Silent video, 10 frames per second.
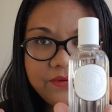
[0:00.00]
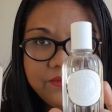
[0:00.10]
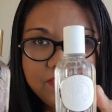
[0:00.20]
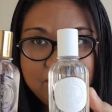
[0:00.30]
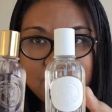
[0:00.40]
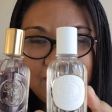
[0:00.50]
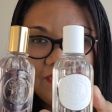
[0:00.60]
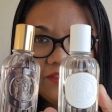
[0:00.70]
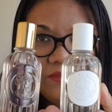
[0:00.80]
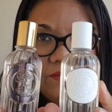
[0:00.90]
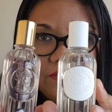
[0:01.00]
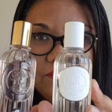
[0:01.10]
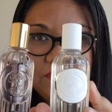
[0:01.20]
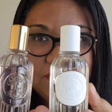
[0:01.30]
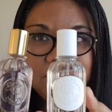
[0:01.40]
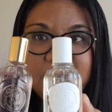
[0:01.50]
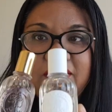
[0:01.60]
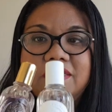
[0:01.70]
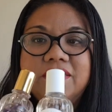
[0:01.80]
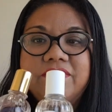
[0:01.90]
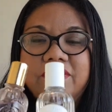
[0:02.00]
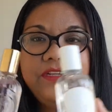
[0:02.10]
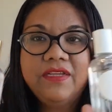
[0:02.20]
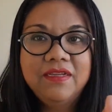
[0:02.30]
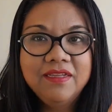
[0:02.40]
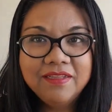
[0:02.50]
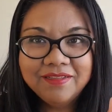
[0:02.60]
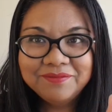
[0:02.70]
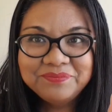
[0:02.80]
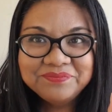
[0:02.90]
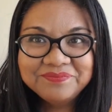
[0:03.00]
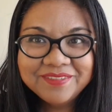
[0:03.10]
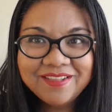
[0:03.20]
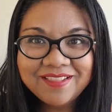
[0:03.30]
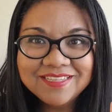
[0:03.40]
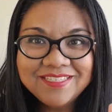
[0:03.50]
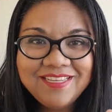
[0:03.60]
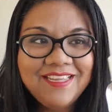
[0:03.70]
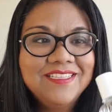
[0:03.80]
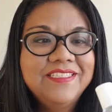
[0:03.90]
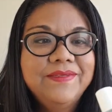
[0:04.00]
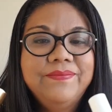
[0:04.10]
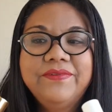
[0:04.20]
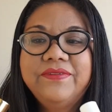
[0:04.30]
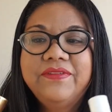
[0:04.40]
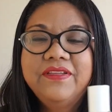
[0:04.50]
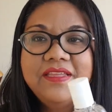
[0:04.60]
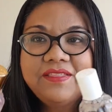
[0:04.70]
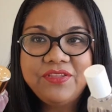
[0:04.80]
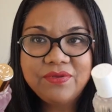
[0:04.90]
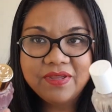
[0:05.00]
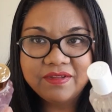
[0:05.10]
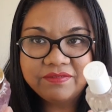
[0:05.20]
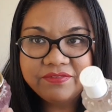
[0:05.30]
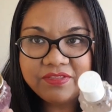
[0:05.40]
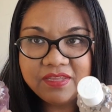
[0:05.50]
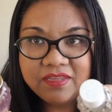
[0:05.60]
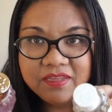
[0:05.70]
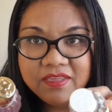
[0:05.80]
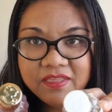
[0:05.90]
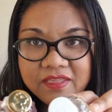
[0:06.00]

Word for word: I really like the bottle design. It's very classy and simple. And then you have the